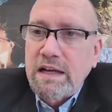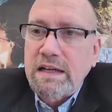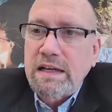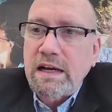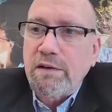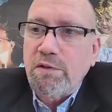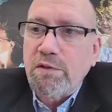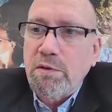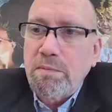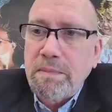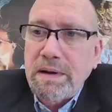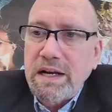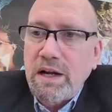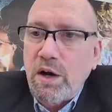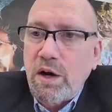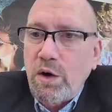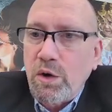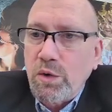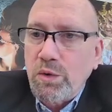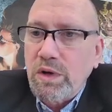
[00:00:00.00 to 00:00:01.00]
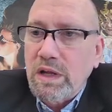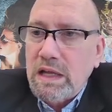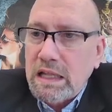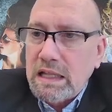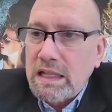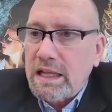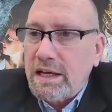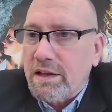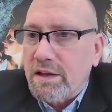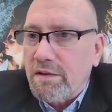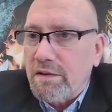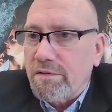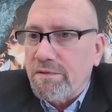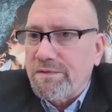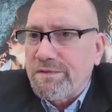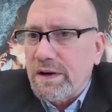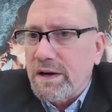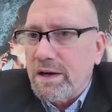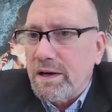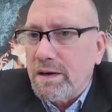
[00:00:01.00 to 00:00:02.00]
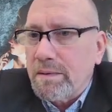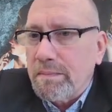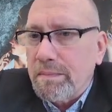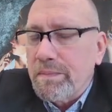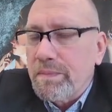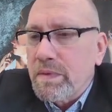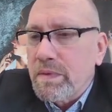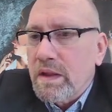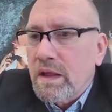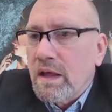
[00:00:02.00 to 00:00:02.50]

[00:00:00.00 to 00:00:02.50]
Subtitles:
government-owned collective farm.